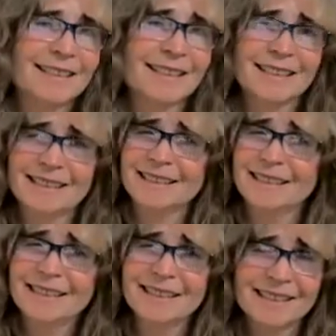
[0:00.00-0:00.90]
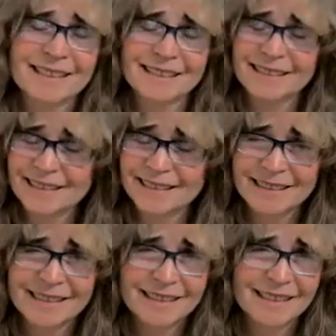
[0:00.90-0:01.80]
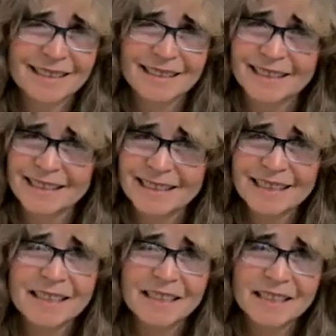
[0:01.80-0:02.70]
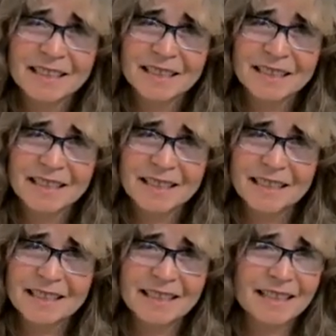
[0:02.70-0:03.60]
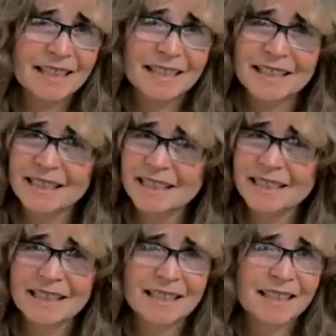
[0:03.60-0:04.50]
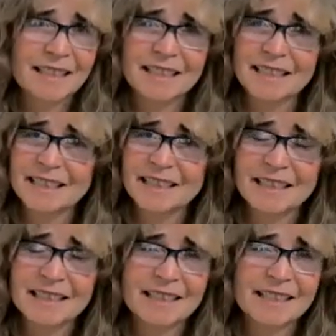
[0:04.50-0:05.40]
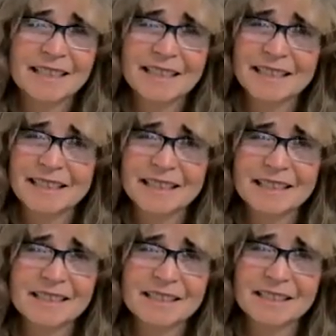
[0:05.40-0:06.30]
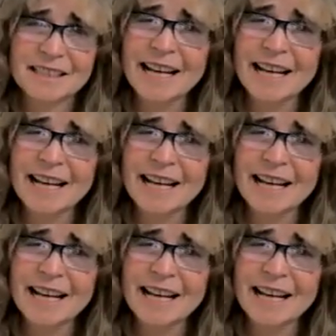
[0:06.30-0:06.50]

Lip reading: [no speech]